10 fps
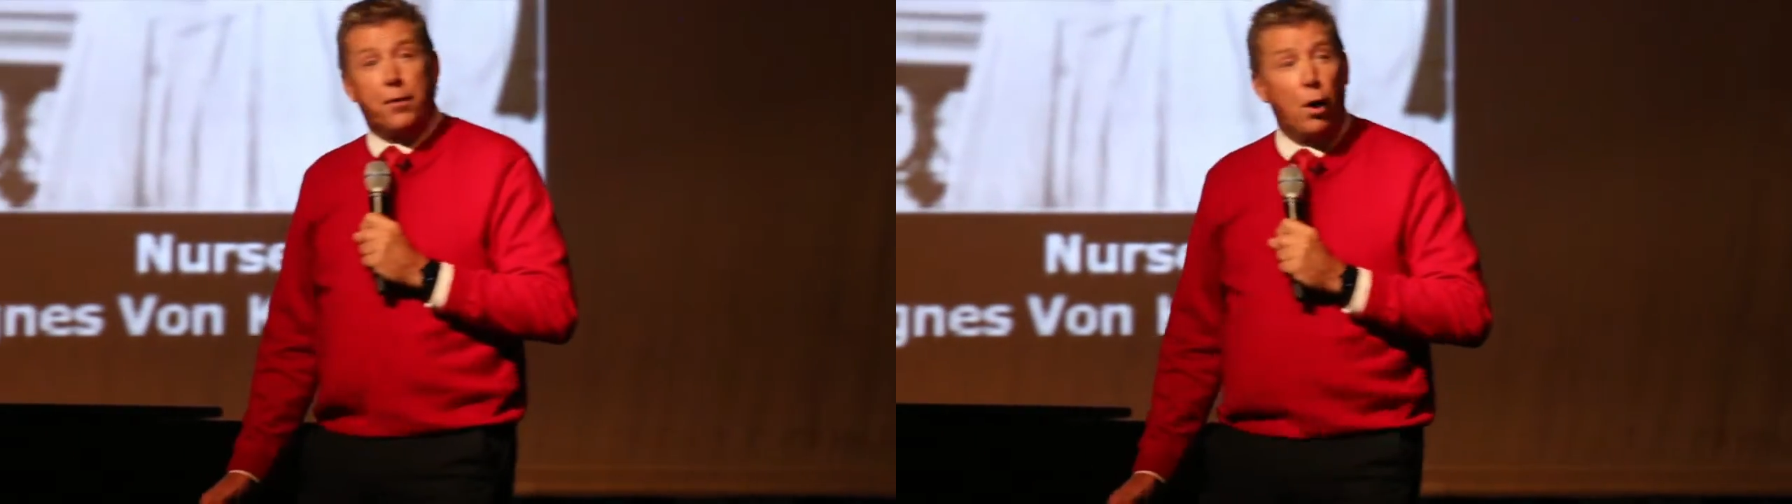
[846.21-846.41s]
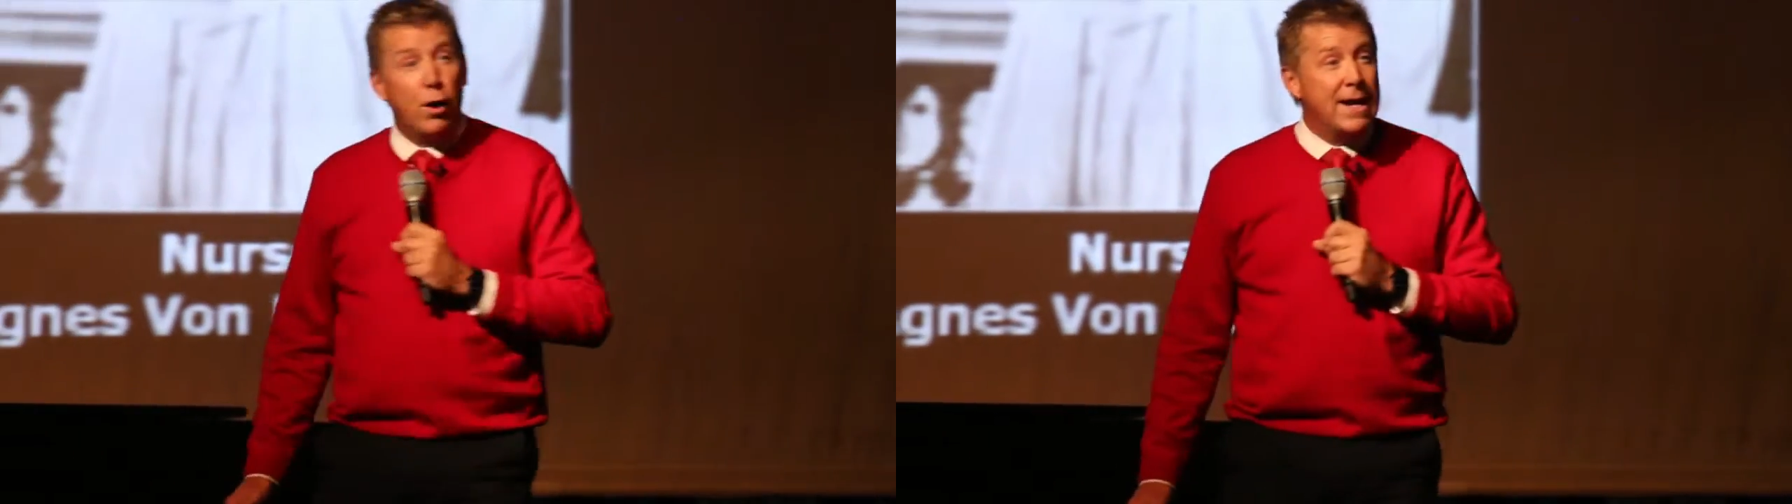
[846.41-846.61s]

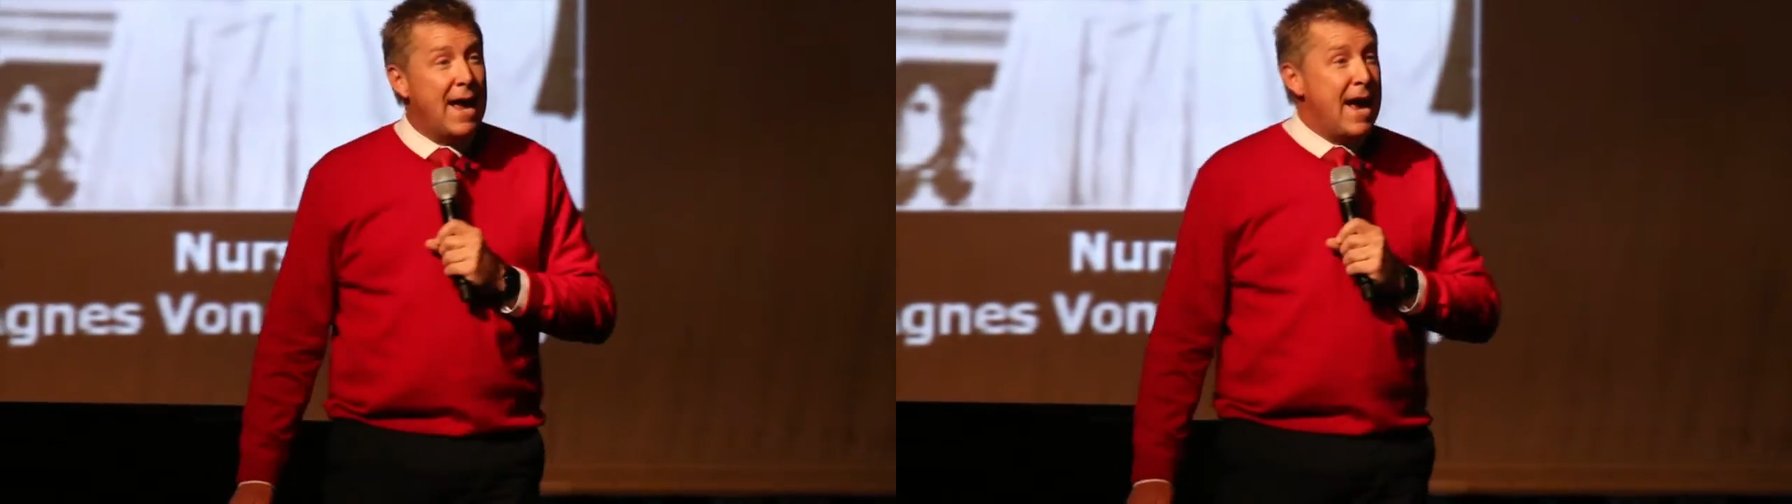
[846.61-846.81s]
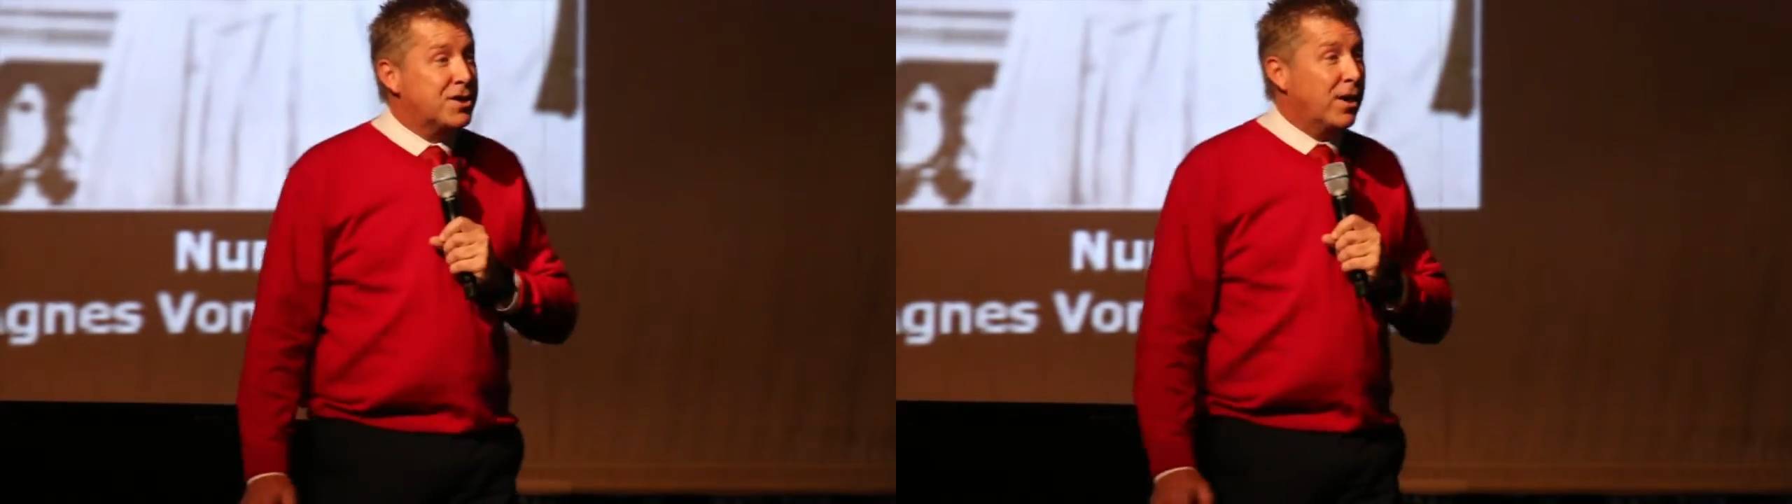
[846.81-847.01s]
30
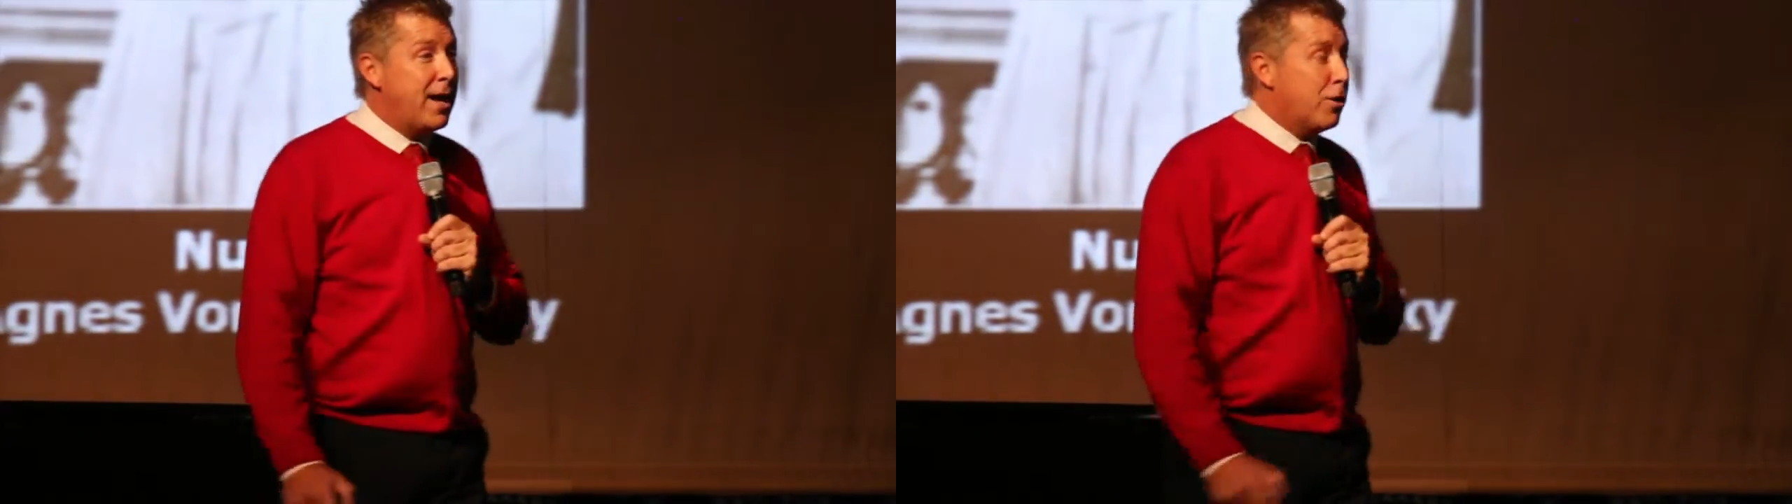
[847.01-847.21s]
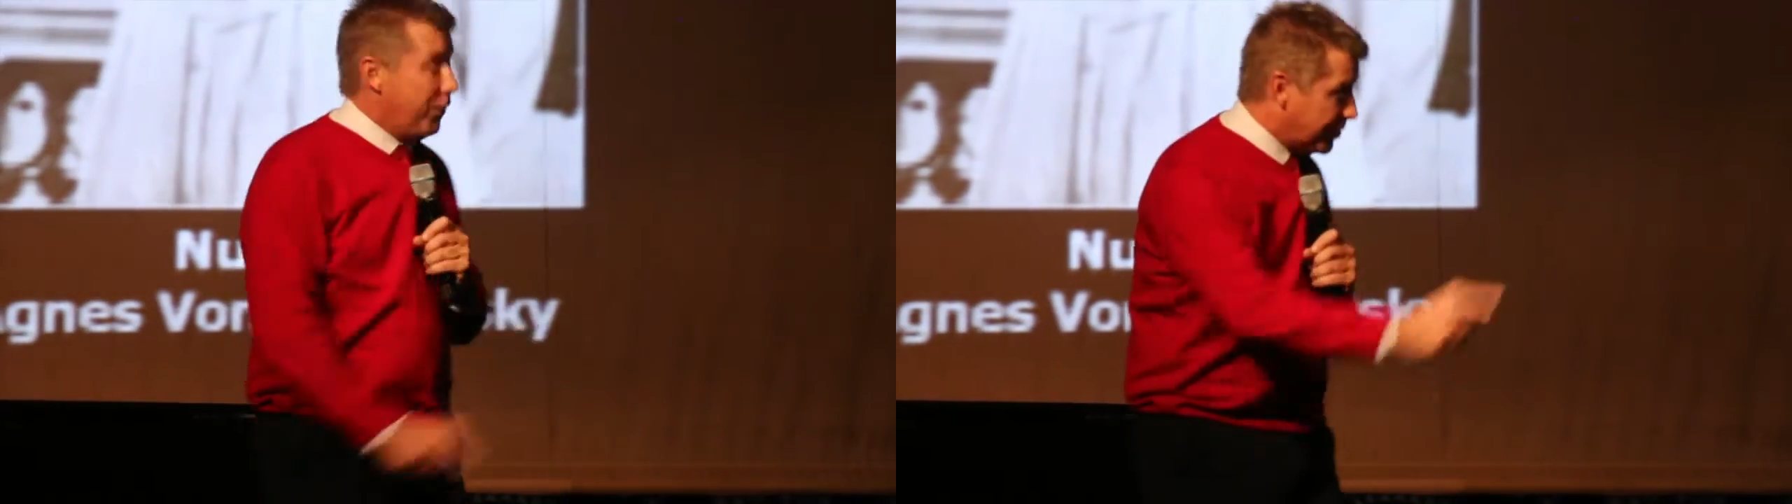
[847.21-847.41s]
days
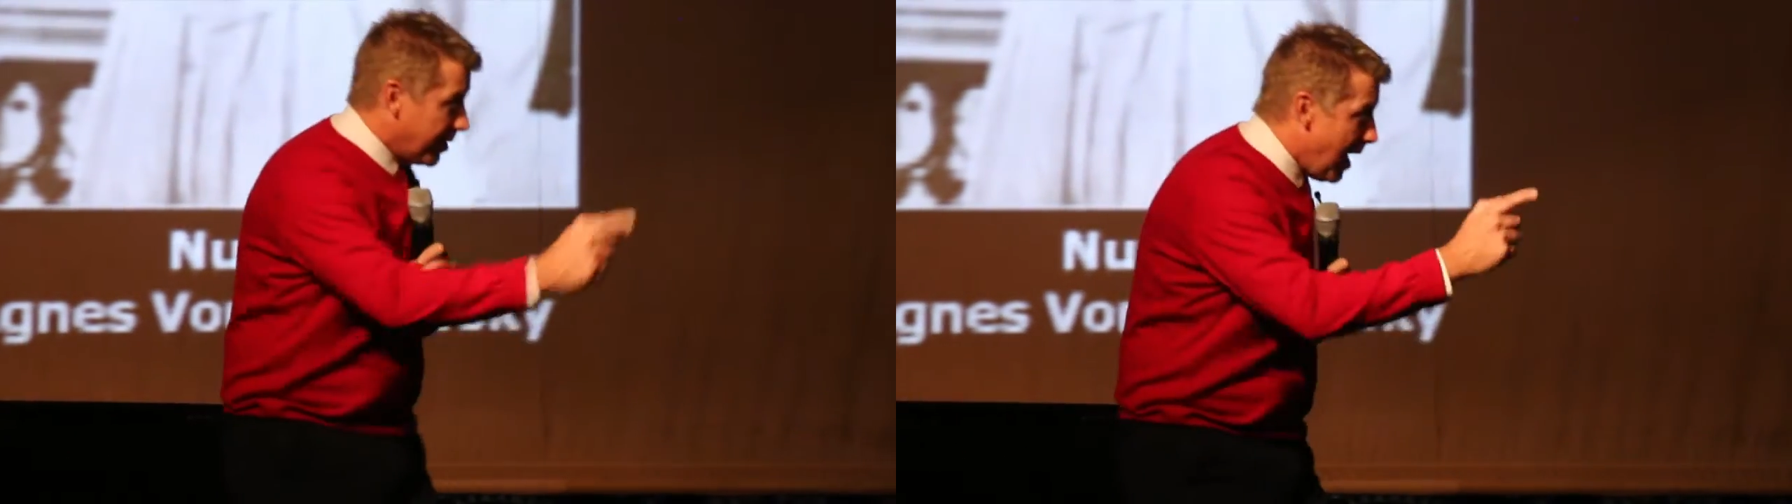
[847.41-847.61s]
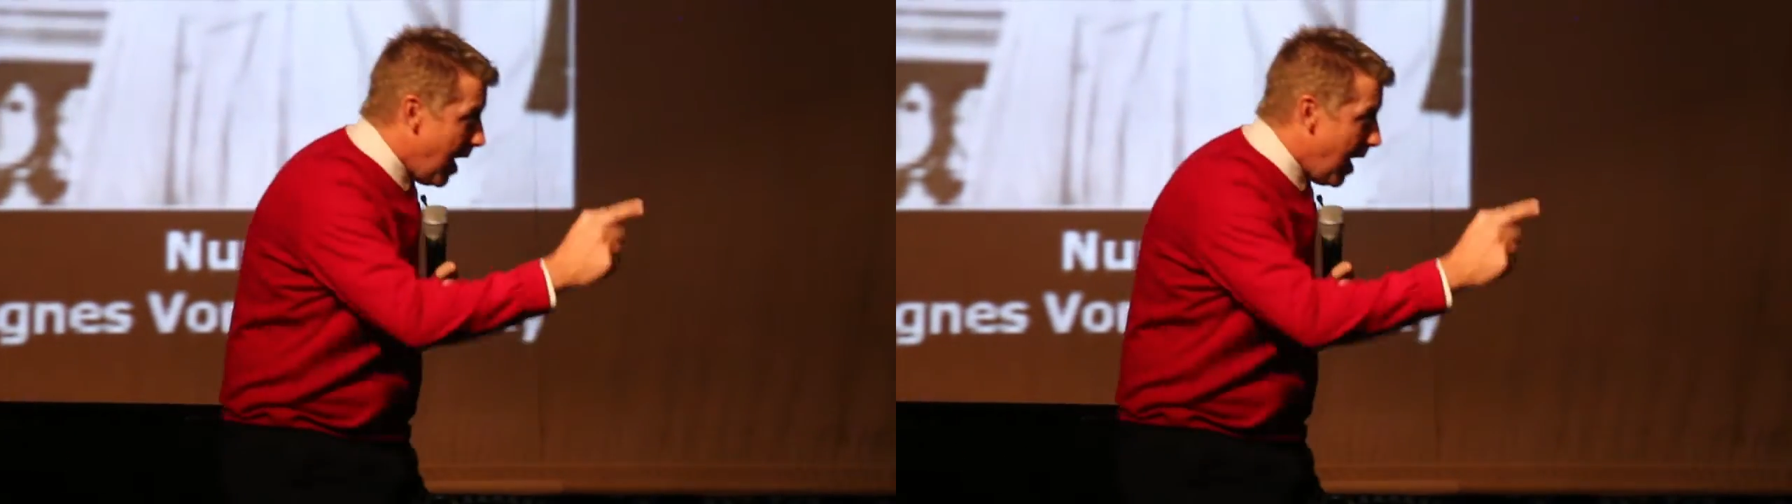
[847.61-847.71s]
later, there's a